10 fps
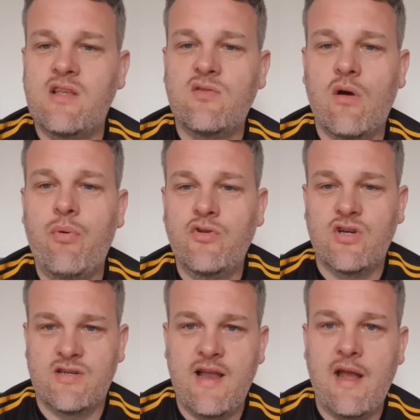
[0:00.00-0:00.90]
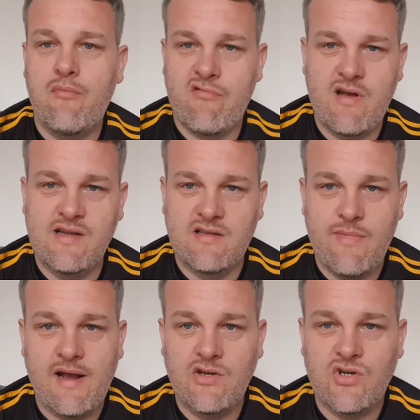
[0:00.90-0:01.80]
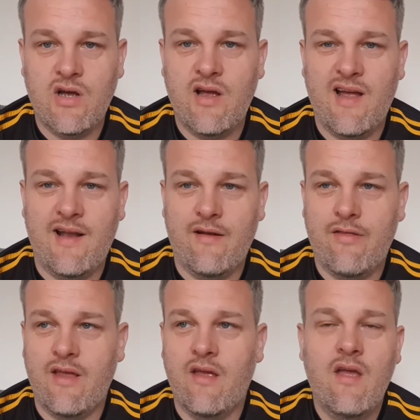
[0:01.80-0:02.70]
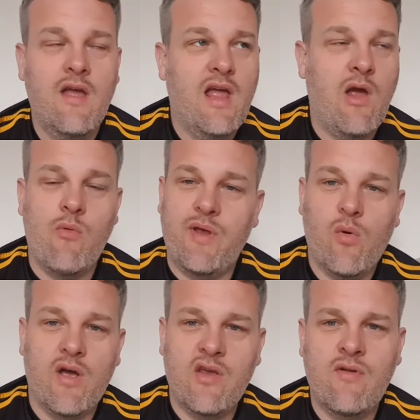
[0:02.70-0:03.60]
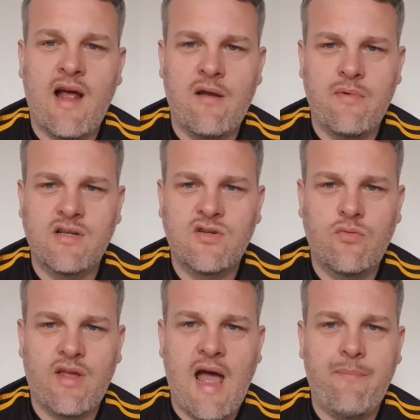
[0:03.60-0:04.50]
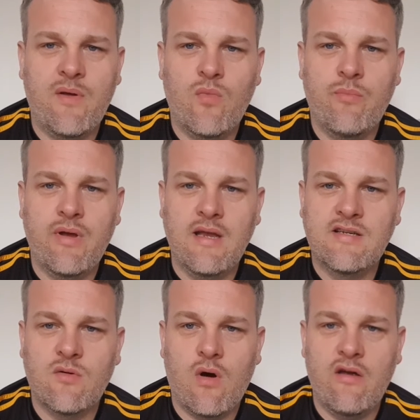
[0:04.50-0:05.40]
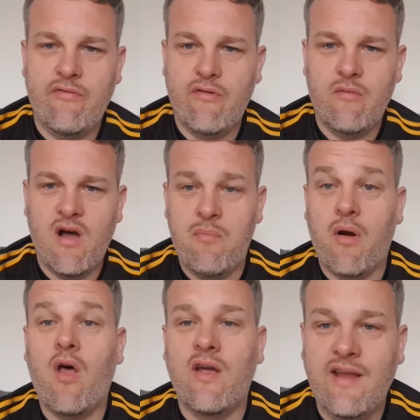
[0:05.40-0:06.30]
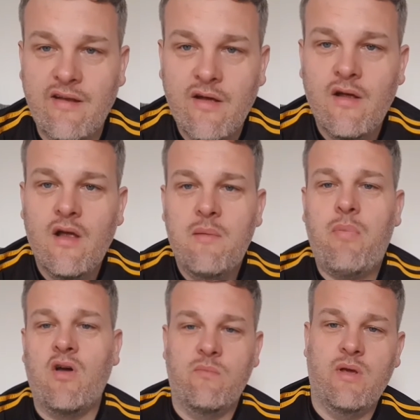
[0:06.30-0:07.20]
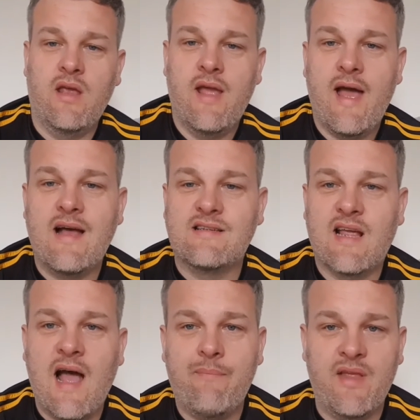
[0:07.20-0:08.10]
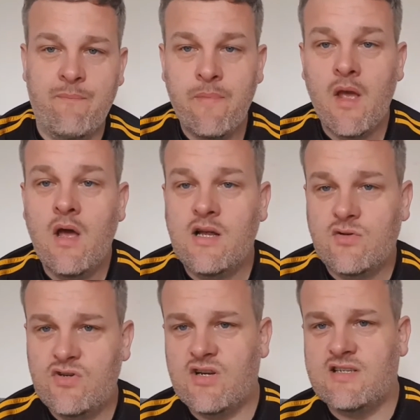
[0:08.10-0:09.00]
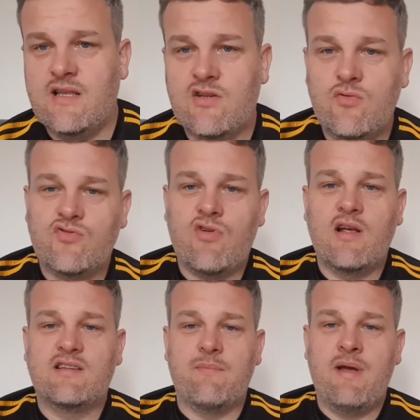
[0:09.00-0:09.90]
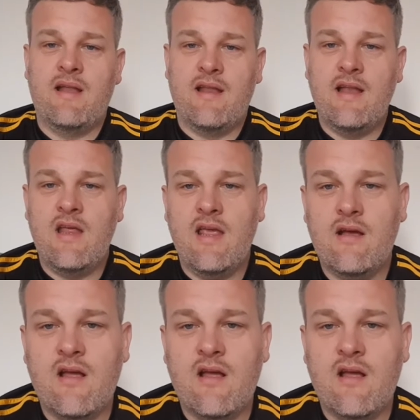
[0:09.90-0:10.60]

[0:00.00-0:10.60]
So I put Justin Edinburgh in as the manager, and I think it would be quite unanimous who the captain would be. So I've applied Pipey as the captain. So as you can see, the two strikers that made it in, here